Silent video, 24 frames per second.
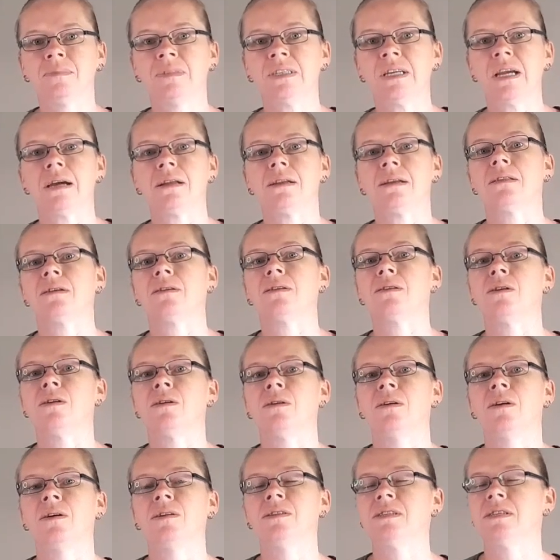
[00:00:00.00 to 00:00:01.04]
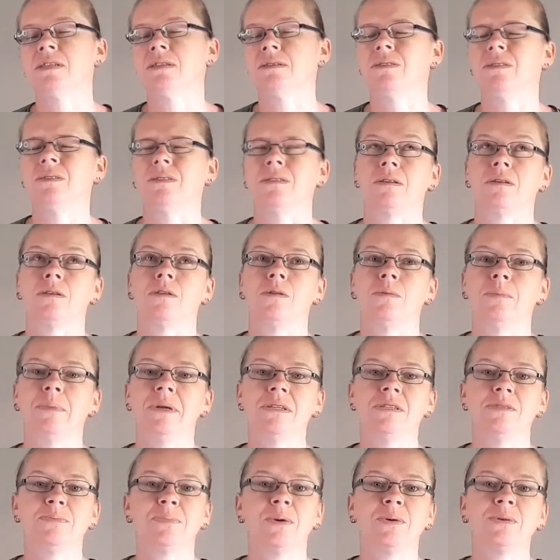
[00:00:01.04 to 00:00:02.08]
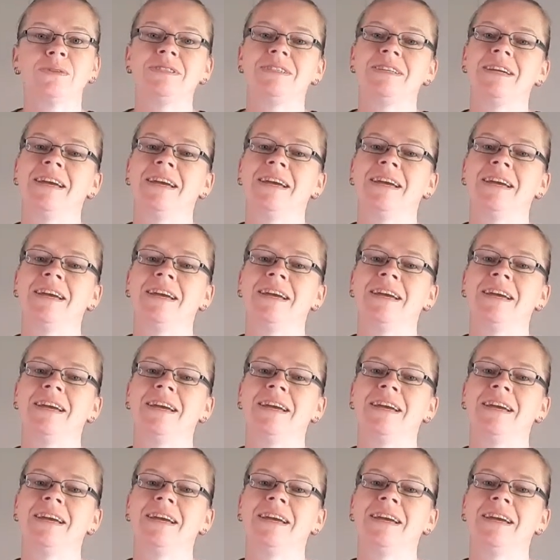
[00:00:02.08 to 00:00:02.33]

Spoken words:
down in the comments box,